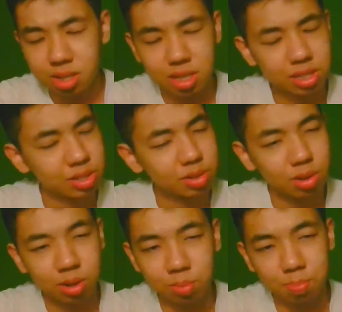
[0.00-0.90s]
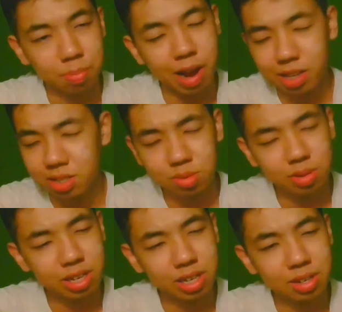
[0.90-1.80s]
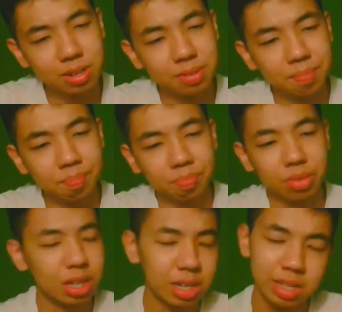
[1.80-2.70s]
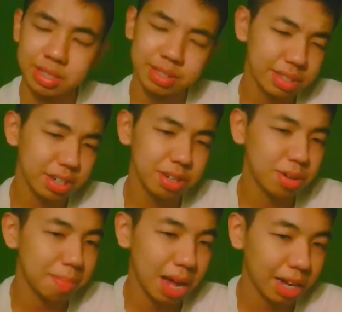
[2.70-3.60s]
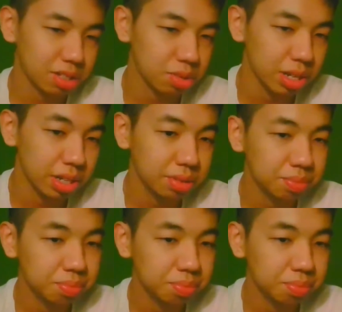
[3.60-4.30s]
It's still a black screen. It's still a black screen.